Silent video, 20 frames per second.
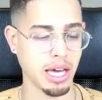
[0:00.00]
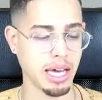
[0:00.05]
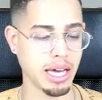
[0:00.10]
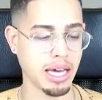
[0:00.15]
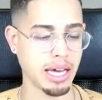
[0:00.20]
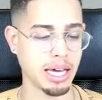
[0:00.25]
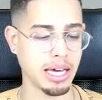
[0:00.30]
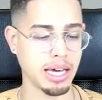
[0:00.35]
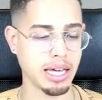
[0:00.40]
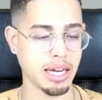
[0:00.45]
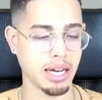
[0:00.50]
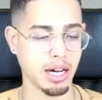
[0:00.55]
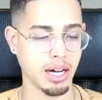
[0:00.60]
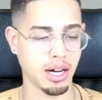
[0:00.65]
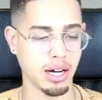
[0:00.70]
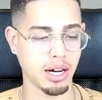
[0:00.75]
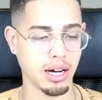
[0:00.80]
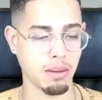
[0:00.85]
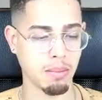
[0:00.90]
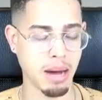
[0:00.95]

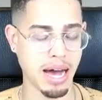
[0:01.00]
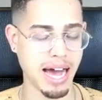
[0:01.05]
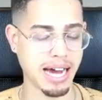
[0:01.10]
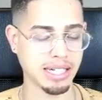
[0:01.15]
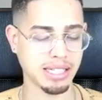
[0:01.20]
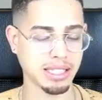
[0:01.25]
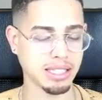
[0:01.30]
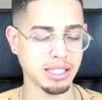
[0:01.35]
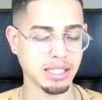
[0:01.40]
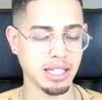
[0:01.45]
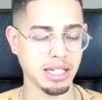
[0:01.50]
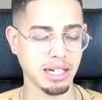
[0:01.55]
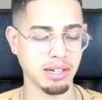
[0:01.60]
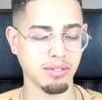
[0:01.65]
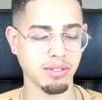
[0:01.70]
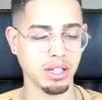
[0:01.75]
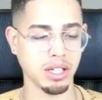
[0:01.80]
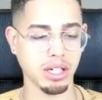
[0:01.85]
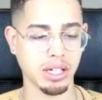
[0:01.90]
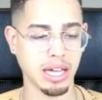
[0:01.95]
And I actually didn't
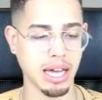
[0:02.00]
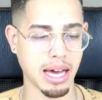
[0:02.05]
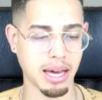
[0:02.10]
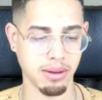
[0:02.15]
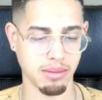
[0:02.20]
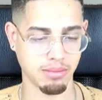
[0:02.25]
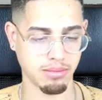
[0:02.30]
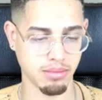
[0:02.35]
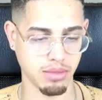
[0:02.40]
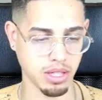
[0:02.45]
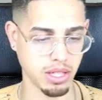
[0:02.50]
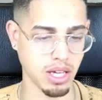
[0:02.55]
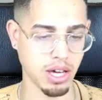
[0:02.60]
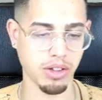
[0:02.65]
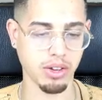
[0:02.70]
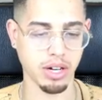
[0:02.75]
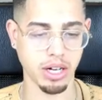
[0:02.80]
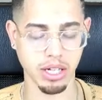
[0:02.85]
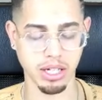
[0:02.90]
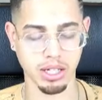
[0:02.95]
even look at the
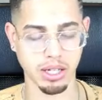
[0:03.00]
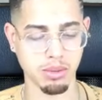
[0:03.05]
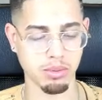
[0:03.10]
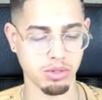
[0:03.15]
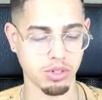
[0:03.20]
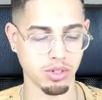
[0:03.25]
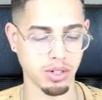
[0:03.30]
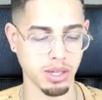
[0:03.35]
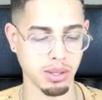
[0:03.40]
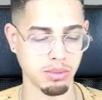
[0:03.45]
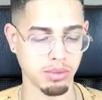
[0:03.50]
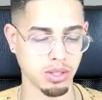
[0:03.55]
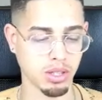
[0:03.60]
other income stream.